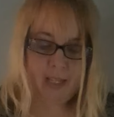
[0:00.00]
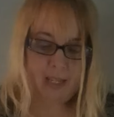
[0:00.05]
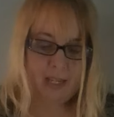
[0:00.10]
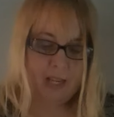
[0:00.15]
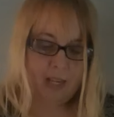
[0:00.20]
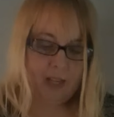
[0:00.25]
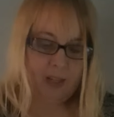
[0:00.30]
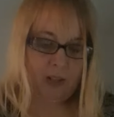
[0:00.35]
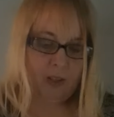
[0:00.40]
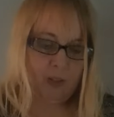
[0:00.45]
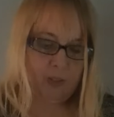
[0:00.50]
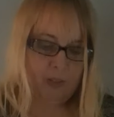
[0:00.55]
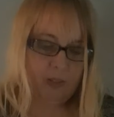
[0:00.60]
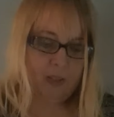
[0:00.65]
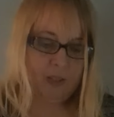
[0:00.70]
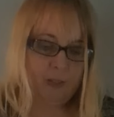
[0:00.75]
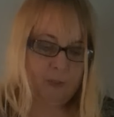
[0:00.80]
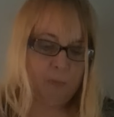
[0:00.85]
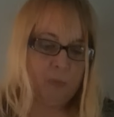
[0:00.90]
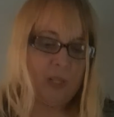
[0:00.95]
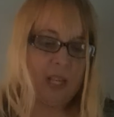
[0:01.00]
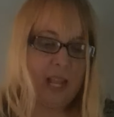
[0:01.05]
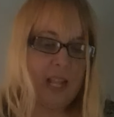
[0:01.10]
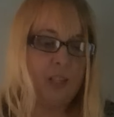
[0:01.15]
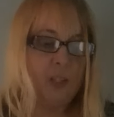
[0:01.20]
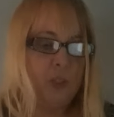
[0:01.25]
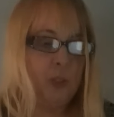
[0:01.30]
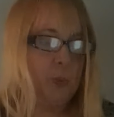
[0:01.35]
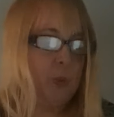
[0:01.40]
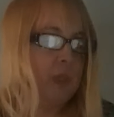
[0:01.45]
And uh, um, it had
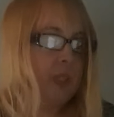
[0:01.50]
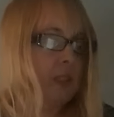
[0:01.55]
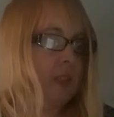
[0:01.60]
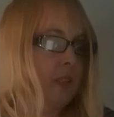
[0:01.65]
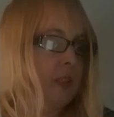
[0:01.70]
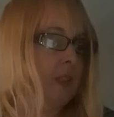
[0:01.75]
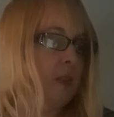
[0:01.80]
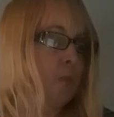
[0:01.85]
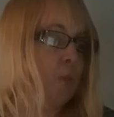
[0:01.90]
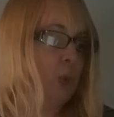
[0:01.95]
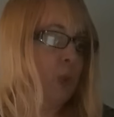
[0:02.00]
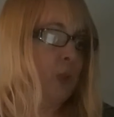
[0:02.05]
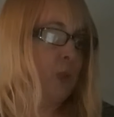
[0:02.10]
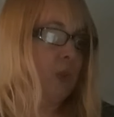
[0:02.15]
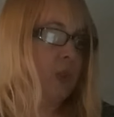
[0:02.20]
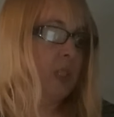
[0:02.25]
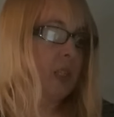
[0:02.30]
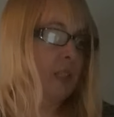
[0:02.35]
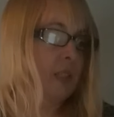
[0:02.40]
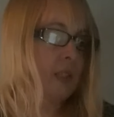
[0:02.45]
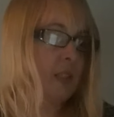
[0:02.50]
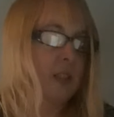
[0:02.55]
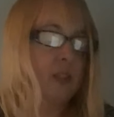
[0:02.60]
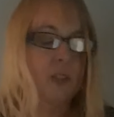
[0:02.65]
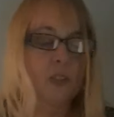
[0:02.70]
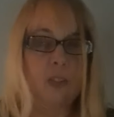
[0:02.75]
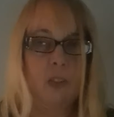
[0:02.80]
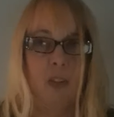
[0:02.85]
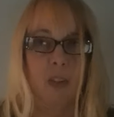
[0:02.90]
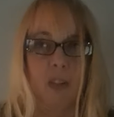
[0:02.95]
to do with the moon, sun,
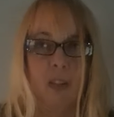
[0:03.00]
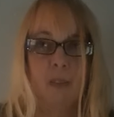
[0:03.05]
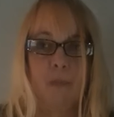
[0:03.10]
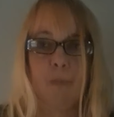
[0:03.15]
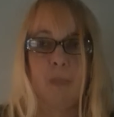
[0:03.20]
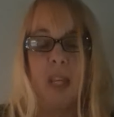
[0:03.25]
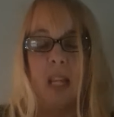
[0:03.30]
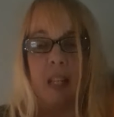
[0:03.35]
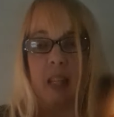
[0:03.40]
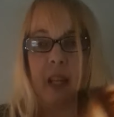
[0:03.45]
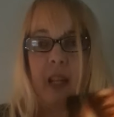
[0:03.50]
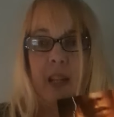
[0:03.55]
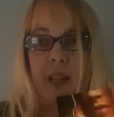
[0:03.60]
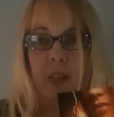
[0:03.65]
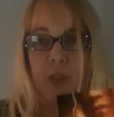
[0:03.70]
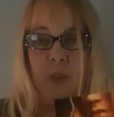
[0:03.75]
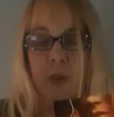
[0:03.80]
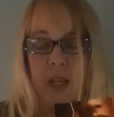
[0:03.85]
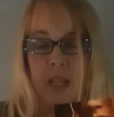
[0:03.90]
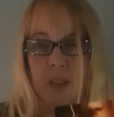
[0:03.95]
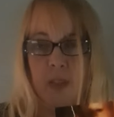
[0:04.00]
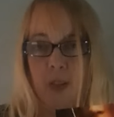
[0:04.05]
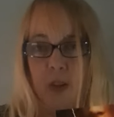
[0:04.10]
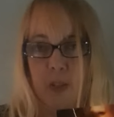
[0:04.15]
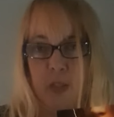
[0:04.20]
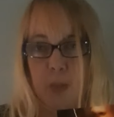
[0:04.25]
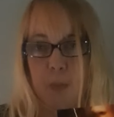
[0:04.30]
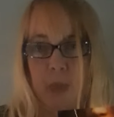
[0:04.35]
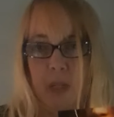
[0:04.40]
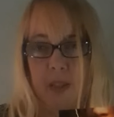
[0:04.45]
star. And Kenneth Grant
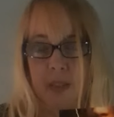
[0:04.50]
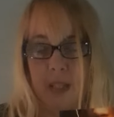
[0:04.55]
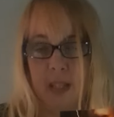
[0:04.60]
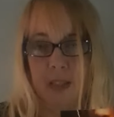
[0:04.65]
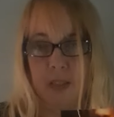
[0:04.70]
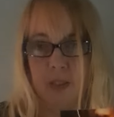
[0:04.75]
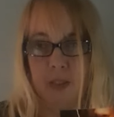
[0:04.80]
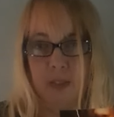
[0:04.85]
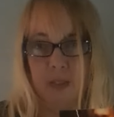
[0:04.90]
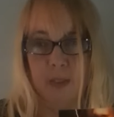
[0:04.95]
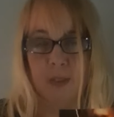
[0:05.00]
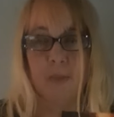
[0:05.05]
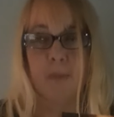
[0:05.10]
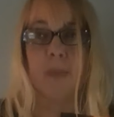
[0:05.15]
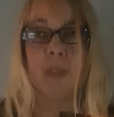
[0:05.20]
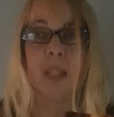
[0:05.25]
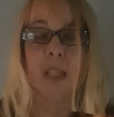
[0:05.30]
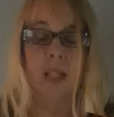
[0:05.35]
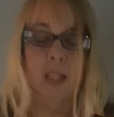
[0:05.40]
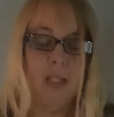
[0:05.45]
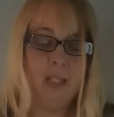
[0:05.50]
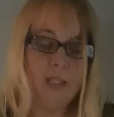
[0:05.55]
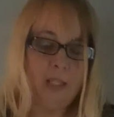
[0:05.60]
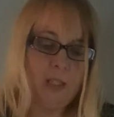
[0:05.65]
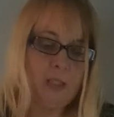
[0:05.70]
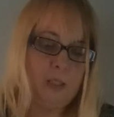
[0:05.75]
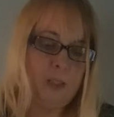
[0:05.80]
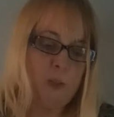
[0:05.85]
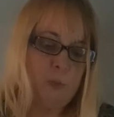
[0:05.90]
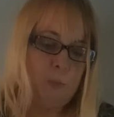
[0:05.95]
talked about that too.
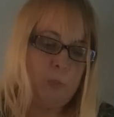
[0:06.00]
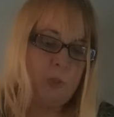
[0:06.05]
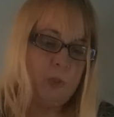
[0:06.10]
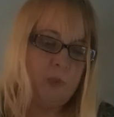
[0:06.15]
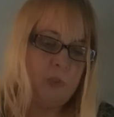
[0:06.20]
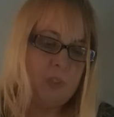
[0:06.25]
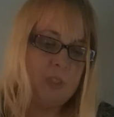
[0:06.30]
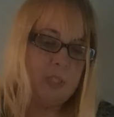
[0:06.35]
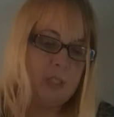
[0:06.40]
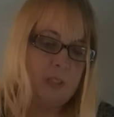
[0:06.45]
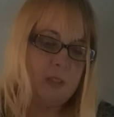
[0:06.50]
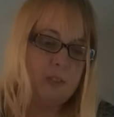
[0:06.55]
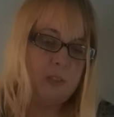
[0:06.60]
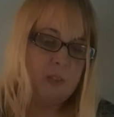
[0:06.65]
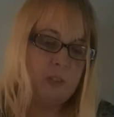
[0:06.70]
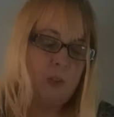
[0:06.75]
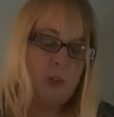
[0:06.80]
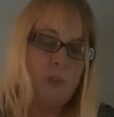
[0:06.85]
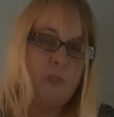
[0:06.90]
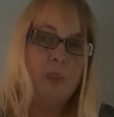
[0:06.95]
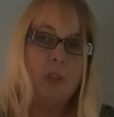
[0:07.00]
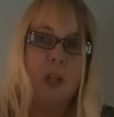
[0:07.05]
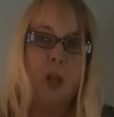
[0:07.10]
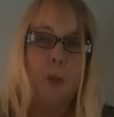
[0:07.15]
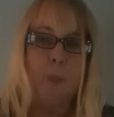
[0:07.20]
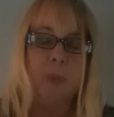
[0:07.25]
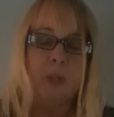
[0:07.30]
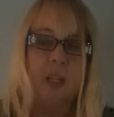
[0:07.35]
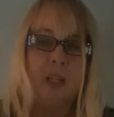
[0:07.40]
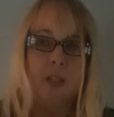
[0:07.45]
The moon, sun, star
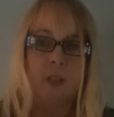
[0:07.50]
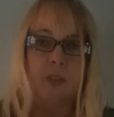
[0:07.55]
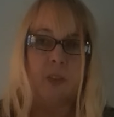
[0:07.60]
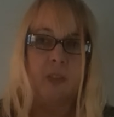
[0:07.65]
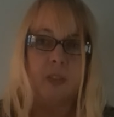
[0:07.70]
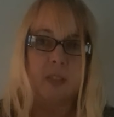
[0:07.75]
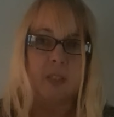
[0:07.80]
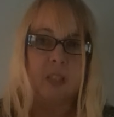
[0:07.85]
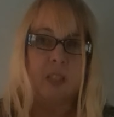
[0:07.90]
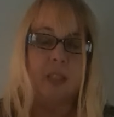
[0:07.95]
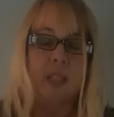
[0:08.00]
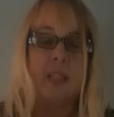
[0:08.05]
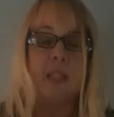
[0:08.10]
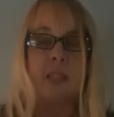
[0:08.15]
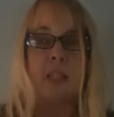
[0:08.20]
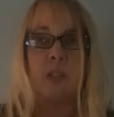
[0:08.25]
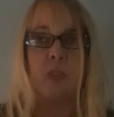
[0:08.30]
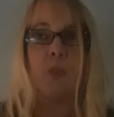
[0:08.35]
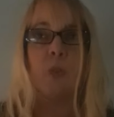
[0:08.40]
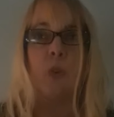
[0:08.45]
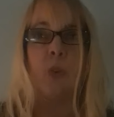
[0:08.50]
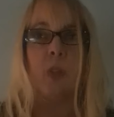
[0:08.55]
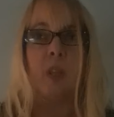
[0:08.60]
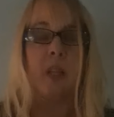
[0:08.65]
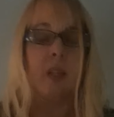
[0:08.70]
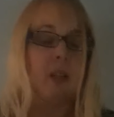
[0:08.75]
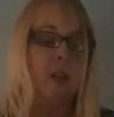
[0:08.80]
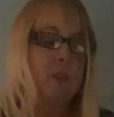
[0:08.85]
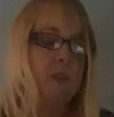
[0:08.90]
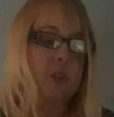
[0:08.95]
phenomena, he calls it. He says Crowley
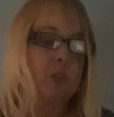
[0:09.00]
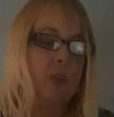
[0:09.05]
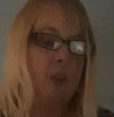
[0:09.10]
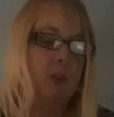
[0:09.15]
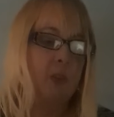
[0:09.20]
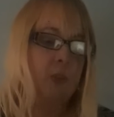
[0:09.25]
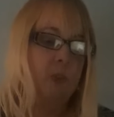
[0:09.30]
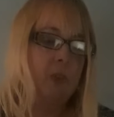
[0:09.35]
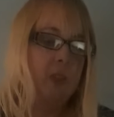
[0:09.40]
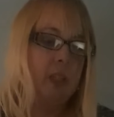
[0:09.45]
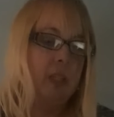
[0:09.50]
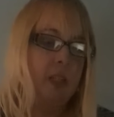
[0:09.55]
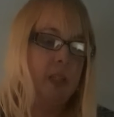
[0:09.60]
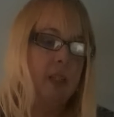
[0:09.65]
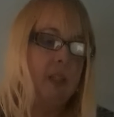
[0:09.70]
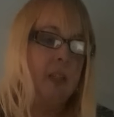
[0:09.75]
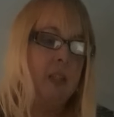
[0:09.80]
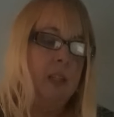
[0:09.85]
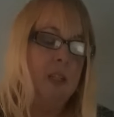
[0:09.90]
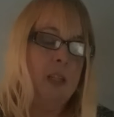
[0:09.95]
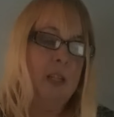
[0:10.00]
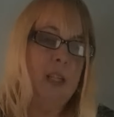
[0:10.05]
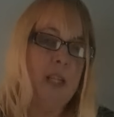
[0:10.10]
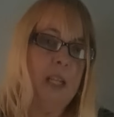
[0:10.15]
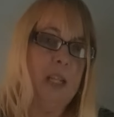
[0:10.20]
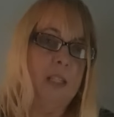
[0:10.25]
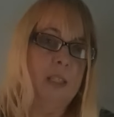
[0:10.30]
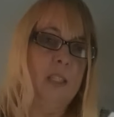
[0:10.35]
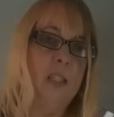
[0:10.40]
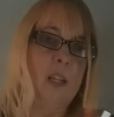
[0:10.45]
covers all three.
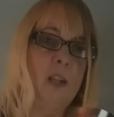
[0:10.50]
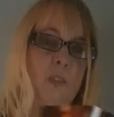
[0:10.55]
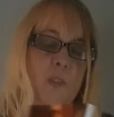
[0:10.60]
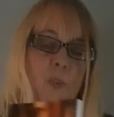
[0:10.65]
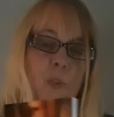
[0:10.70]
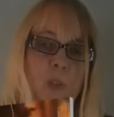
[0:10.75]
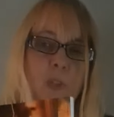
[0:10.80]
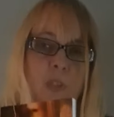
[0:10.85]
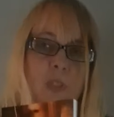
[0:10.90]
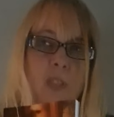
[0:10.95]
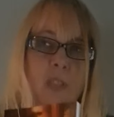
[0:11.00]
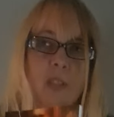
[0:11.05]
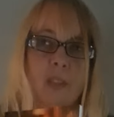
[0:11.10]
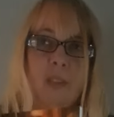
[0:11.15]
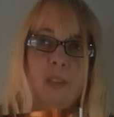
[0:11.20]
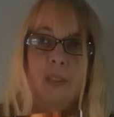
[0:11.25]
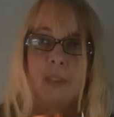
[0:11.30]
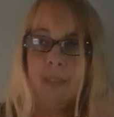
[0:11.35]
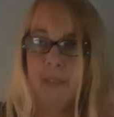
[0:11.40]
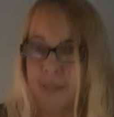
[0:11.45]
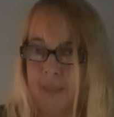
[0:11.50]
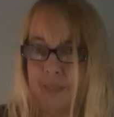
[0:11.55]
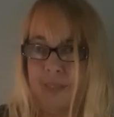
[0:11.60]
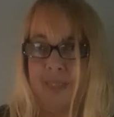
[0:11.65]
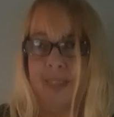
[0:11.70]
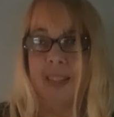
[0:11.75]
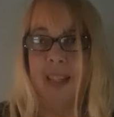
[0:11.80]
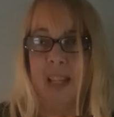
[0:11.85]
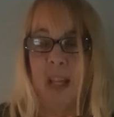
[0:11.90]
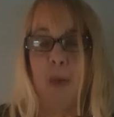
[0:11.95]
And Dion Fortune
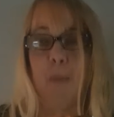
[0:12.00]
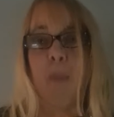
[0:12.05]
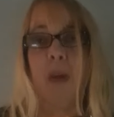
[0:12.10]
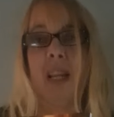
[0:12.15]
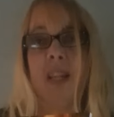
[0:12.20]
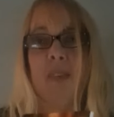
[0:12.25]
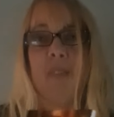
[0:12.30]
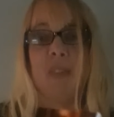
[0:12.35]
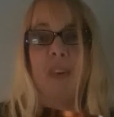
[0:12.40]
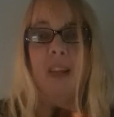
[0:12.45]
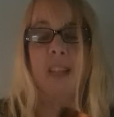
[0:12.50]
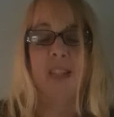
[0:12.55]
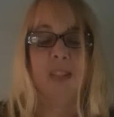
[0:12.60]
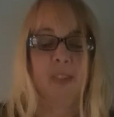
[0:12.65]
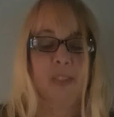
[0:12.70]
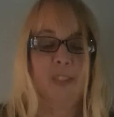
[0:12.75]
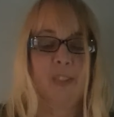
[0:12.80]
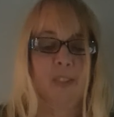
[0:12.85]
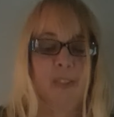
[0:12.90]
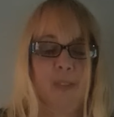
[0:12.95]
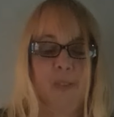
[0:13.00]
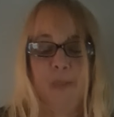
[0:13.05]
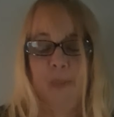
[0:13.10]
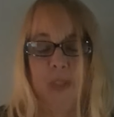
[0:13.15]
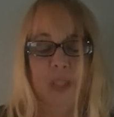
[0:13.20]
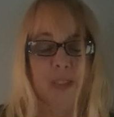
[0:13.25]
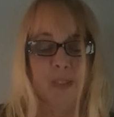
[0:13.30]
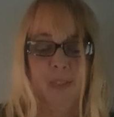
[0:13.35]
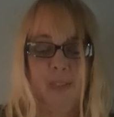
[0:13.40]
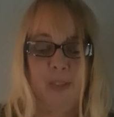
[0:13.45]
might have gone there too. We
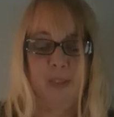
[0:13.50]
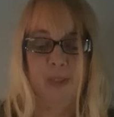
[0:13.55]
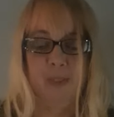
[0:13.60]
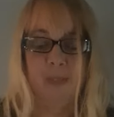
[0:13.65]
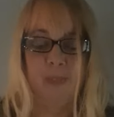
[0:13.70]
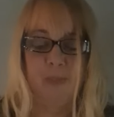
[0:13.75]
don't know.